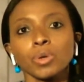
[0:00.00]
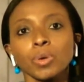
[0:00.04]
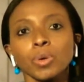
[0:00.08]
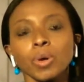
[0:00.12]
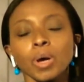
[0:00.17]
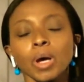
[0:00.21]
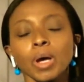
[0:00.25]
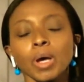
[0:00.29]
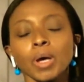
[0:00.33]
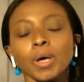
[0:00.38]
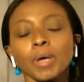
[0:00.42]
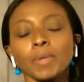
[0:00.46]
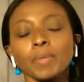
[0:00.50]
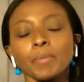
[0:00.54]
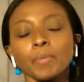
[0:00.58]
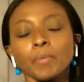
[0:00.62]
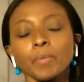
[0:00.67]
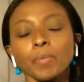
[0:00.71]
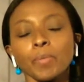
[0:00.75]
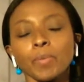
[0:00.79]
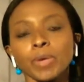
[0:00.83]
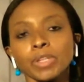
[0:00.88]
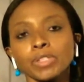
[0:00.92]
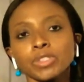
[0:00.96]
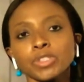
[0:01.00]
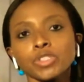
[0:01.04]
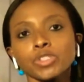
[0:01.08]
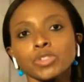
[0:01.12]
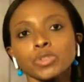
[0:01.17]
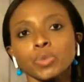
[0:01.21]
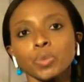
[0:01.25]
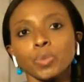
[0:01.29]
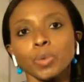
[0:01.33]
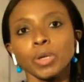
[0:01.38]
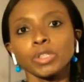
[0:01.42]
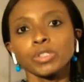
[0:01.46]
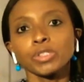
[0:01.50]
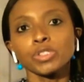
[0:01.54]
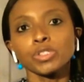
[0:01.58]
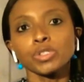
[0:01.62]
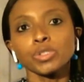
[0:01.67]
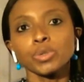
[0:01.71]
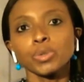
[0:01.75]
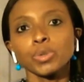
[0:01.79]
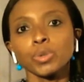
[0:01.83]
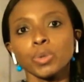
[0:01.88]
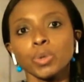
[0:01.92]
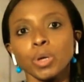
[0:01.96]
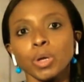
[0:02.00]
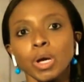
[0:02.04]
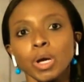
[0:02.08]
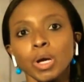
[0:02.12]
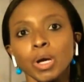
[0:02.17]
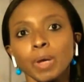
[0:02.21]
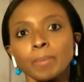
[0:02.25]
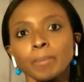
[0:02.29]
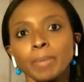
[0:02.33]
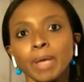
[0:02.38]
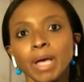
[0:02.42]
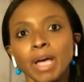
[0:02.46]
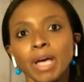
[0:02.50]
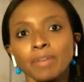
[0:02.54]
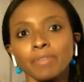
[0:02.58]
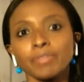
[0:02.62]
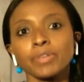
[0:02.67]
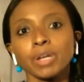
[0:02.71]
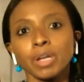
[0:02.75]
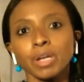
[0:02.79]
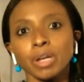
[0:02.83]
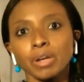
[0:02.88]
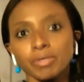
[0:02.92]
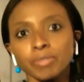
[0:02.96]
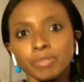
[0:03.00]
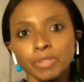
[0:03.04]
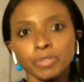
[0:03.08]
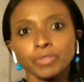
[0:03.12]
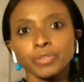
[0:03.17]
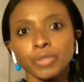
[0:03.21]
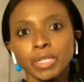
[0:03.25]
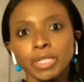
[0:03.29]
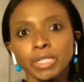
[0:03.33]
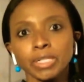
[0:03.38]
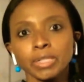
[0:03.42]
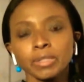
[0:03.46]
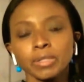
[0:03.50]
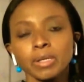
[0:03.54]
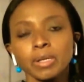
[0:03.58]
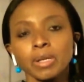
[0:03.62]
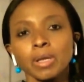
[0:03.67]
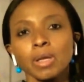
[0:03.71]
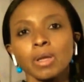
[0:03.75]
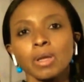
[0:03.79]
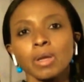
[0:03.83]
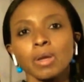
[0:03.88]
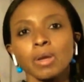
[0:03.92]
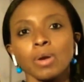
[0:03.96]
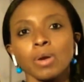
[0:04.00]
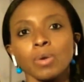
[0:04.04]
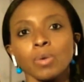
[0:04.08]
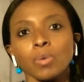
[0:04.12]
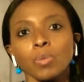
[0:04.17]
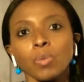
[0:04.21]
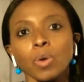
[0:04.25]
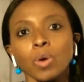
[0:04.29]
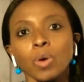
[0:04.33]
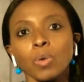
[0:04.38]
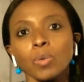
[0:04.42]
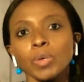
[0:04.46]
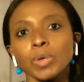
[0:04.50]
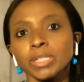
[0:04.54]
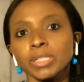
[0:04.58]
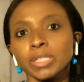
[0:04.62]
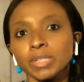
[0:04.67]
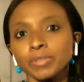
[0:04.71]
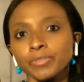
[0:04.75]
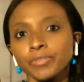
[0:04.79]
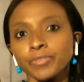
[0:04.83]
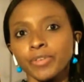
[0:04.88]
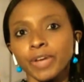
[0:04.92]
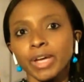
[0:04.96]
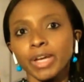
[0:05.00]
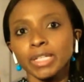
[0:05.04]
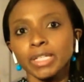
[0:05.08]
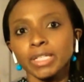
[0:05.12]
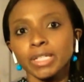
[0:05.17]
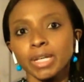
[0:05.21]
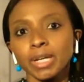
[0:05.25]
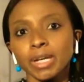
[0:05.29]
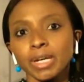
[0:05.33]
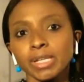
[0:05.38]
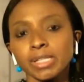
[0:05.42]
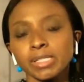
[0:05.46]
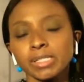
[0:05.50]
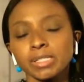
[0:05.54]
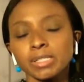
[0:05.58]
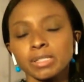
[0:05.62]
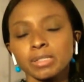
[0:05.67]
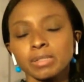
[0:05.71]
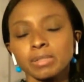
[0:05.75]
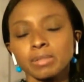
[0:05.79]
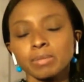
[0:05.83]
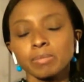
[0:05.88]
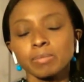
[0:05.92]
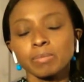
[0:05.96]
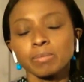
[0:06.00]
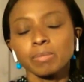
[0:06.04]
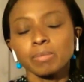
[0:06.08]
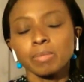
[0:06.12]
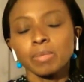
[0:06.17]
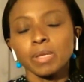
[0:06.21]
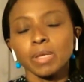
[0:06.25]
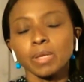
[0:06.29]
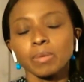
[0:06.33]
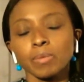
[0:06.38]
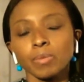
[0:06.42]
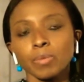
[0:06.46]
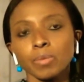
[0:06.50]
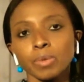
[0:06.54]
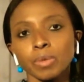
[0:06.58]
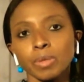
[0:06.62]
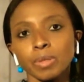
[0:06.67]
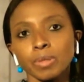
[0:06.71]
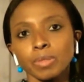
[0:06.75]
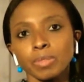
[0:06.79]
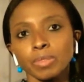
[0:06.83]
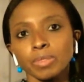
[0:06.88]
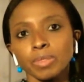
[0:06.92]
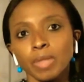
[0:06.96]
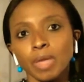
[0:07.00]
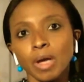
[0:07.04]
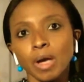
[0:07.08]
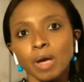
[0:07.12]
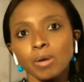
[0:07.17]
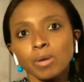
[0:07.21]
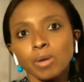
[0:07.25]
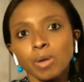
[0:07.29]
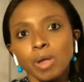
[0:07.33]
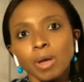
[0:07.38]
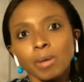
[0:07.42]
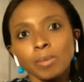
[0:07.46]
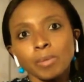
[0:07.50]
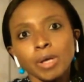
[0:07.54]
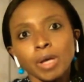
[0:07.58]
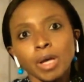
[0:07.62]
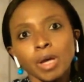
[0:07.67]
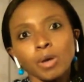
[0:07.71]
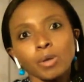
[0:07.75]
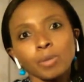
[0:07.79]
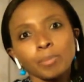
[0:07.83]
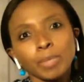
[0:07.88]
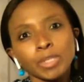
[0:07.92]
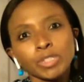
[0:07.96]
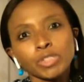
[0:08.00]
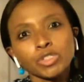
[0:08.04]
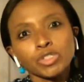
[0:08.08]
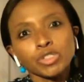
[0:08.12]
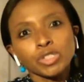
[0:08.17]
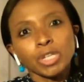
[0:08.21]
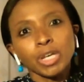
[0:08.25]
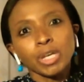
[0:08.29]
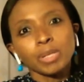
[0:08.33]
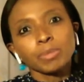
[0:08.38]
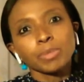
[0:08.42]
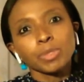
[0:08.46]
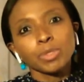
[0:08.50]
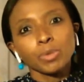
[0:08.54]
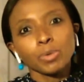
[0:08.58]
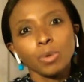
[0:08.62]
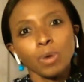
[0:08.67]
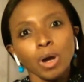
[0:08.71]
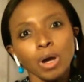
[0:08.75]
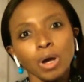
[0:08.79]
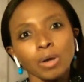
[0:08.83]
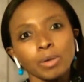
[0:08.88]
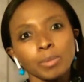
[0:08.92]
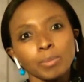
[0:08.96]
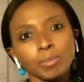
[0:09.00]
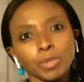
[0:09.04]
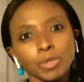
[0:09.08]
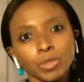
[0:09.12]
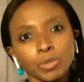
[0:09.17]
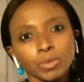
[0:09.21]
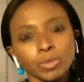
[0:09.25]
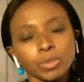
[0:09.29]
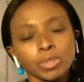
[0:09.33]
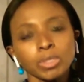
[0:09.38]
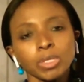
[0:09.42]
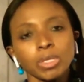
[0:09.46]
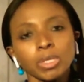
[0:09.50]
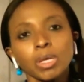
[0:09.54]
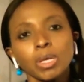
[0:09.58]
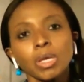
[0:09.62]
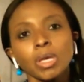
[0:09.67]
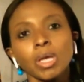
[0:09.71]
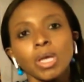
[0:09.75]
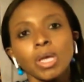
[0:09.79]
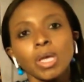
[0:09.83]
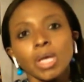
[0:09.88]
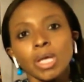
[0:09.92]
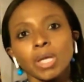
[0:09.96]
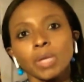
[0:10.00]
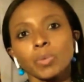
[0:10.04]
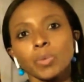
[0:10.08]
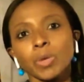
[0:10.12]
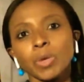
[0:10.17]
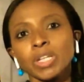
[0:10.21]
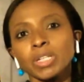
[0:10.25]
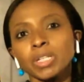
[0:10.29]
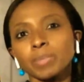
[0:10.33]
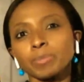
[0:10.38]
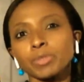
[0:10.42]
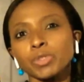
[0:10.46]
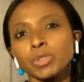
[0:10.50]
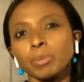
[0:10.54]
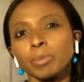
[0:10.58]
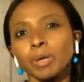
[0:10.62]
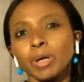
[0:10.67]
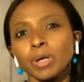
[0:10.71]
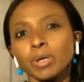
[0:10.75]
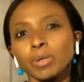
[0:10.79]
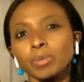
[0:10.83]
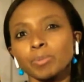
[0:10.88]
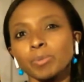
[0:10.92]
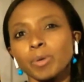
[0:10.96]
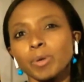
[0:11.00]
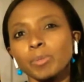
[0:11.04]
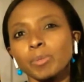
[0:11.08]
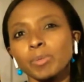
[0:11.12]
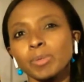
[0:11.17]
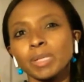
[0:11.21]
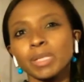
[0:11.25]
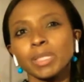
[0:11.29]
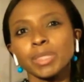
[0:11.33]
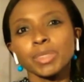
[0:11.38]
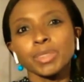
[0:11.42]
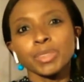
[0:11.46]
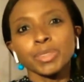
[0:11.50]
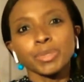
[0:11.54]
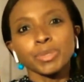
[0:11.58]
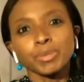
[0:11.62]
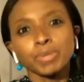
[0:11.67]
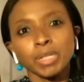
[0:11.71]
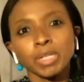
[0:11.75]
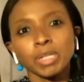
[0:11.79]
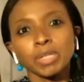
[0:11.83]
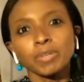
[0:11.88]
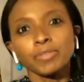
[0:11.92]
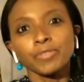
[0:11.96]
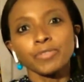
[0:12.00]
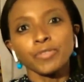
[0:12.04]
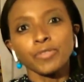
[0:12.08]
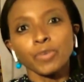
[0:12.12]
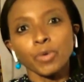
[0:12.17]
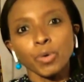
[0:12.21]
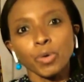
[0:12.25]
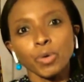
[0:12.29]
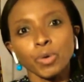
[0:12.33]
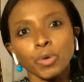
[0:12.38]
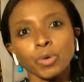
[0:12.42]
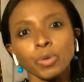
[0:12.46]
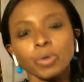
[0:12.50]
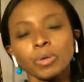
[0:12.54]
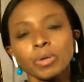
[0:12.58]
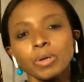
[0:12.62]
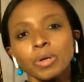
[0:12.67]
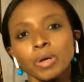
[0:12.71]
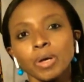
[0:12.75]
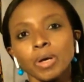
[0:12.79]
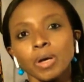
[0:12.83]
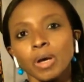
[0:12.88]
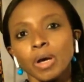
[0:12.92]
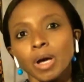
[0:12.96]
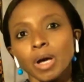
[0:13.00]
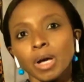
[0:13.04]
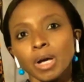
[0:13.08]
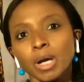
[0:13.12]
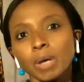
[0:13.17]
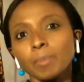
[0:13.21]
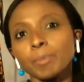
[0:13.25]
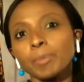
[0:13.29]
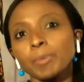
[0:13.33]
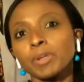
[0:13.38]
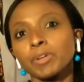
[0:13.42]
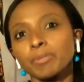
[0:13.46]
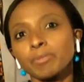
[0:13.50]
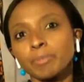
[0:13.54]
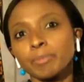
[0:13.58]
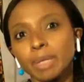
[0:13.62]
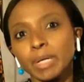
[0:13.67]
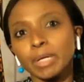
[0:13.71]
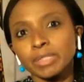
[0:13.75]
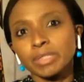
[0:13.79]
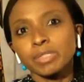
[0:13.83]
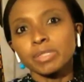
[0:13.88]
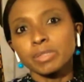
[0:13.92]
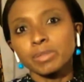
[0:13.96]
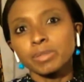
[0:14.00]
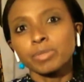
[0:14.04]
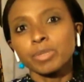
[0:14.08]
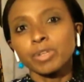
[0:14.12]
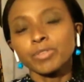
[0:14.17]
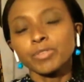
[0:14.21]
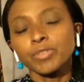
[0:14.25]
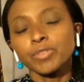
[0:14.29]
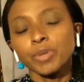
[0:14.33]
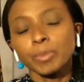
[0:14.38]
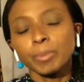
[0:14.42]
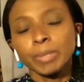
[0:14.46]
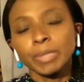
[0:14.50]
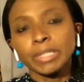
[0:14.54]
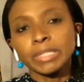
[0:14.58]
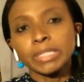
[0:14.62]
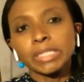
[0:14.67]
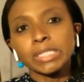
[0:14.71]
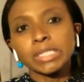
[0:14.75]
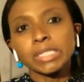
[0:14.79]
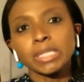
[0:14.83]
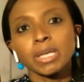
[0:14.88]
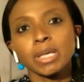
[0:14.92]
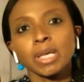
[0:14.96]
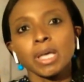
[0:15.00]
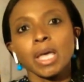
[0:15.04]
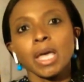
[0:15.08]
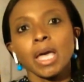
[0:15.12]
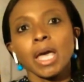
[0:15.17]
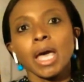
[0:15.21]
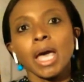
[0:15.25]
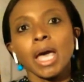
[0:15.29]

So once you have recovered fully, what we did find, as in how much time you are immune, it went up to about probably 3-4 months.